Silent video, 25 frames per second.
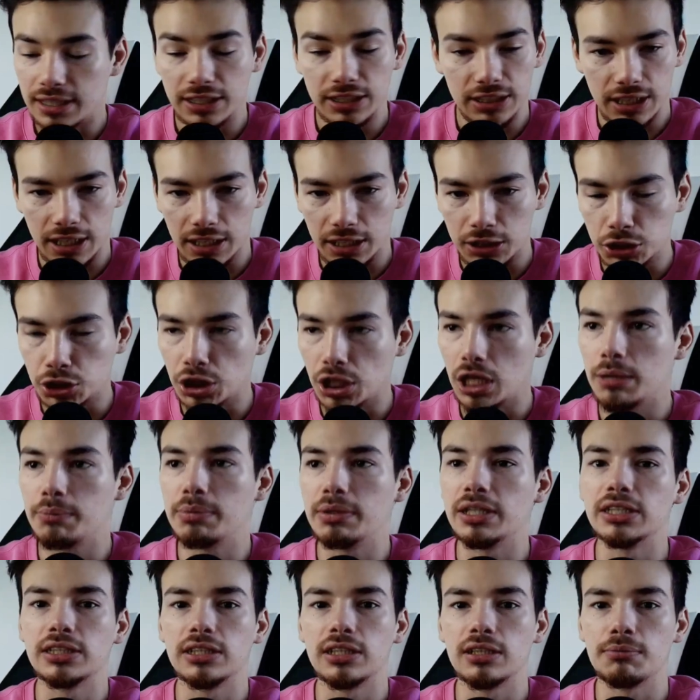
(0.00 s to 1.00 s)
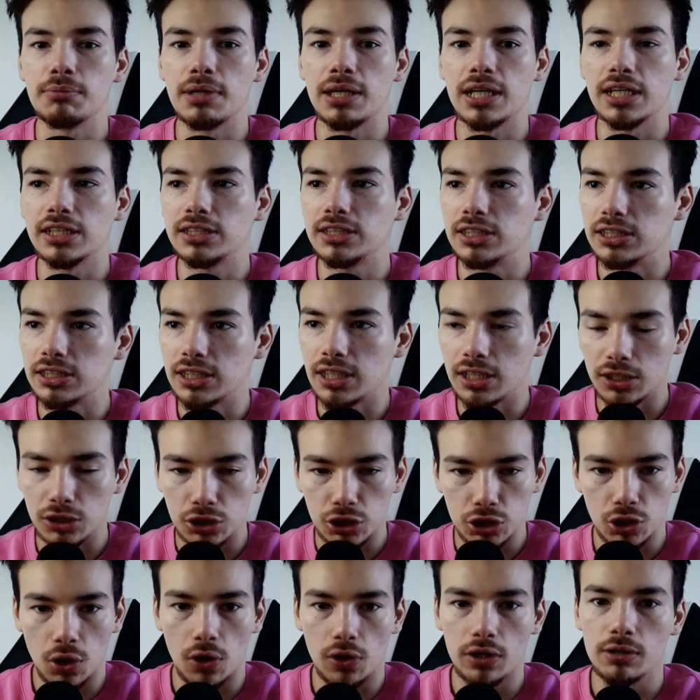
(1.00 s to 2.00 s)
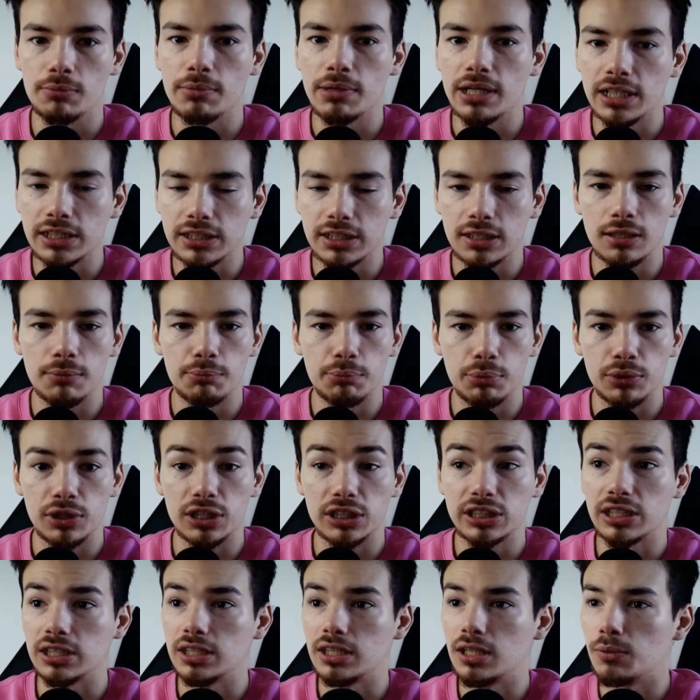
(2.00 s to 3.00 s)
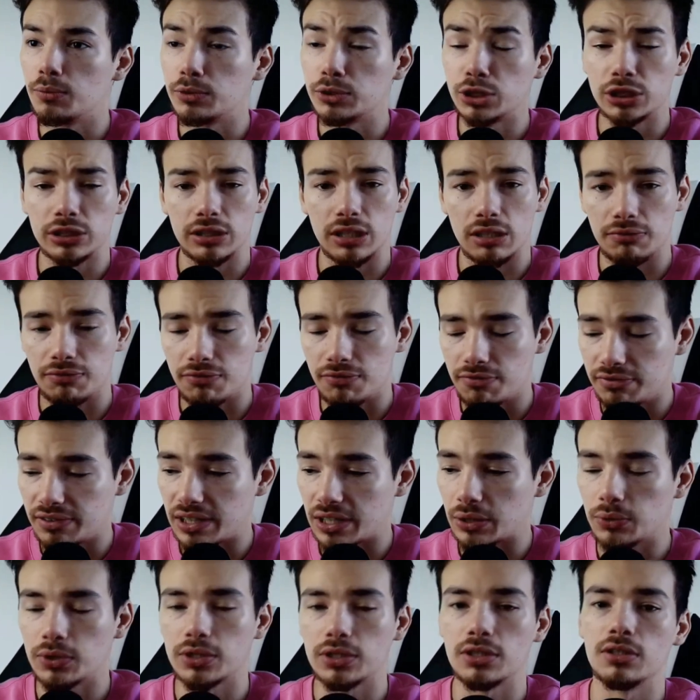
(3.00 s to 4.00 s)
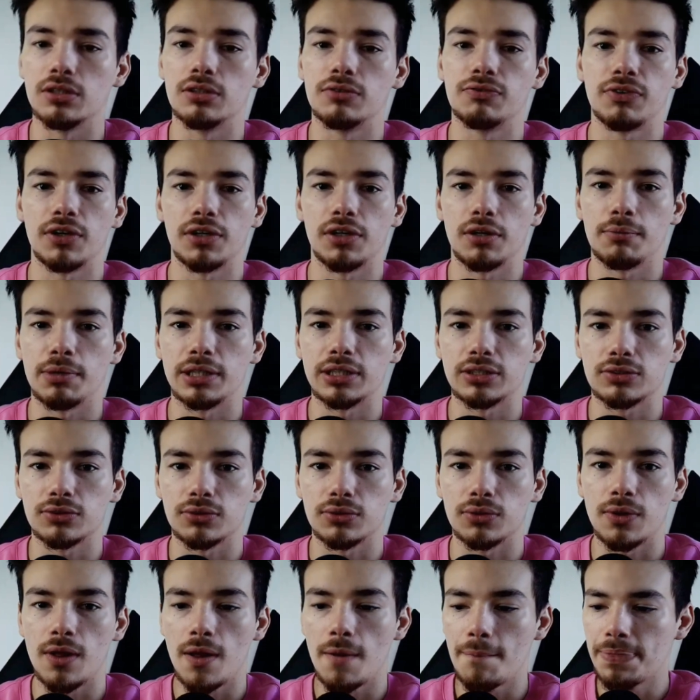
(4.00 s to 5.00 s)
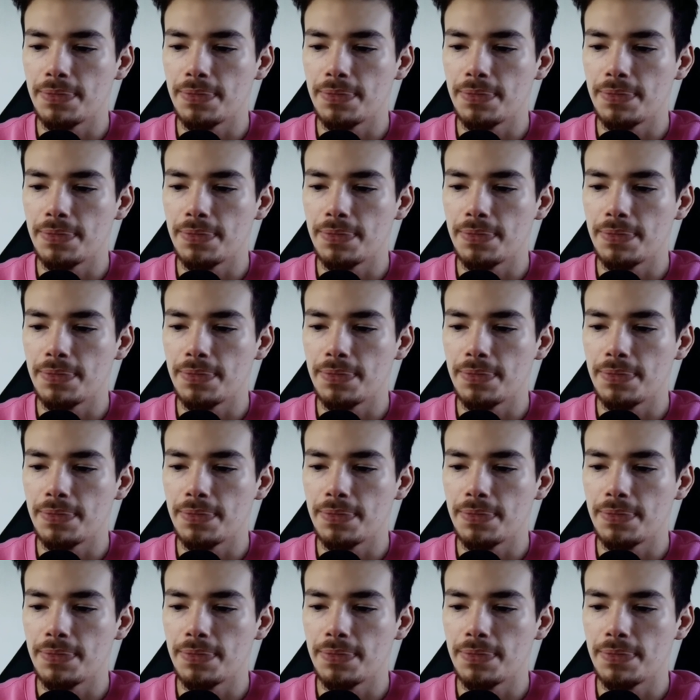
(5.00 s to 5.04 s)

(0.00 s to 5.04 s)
He's getting Champions League minutes. He's getting starting minutes in the Bundesliga, which is a very good developmental